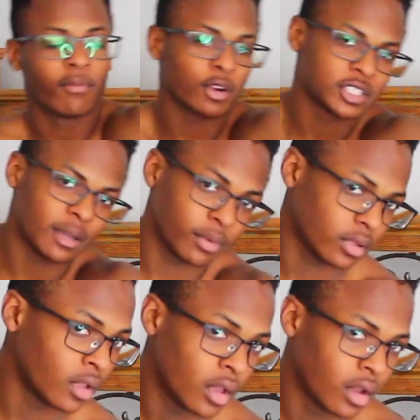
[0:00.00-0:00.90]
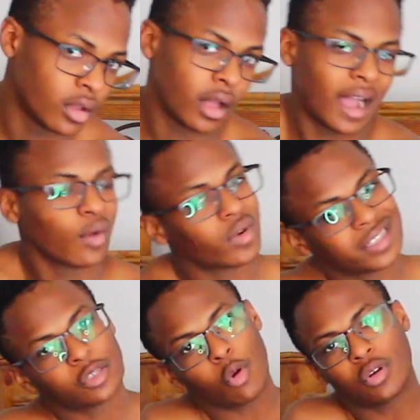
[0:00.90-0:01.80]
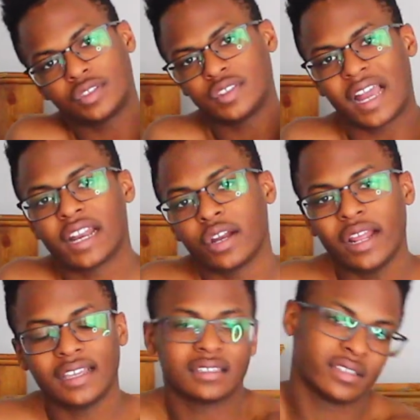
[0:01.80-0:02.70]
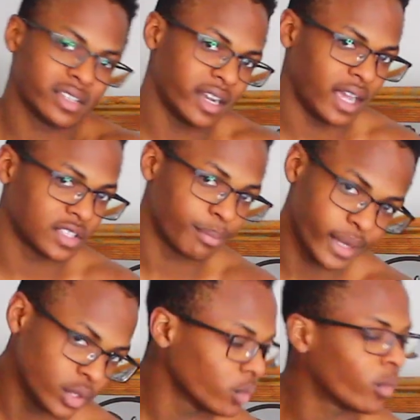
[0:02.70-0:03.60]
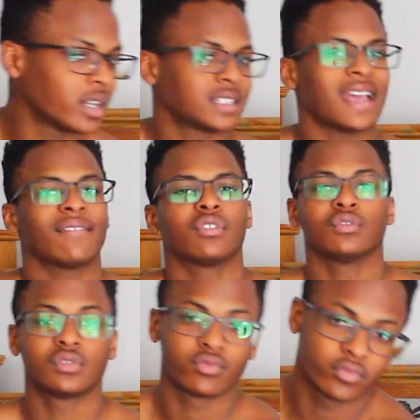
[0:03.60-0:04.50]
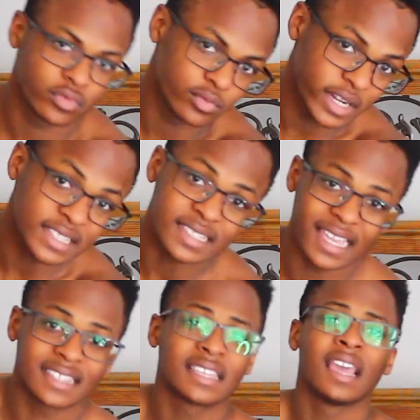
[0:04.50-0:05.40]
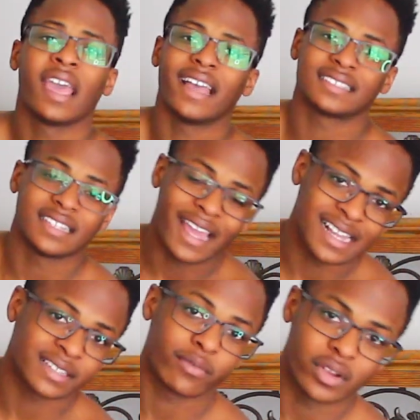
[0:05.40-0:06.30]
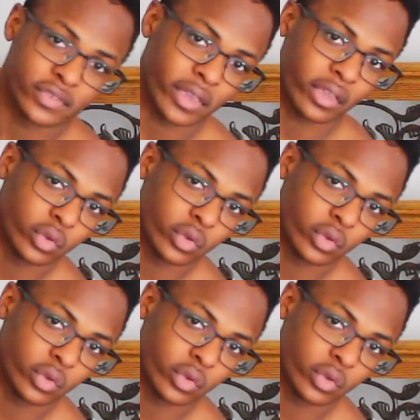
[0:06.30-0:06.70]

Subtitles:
For example, I rest on Saturdays and Sundays, but you want to have those rest days as an active rest day.